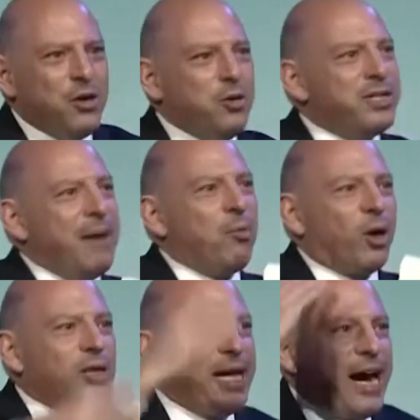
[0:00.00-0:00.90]
Who's got more
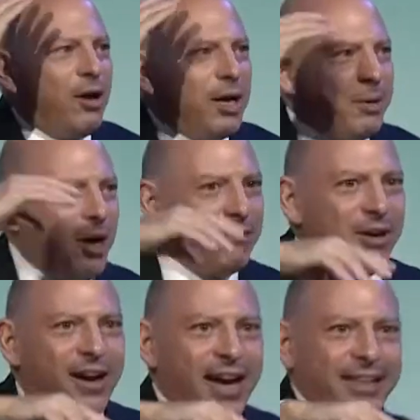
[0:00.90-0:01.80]
glare coming off
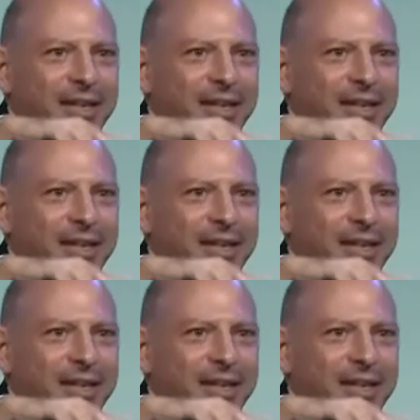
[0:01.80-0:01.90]
their head?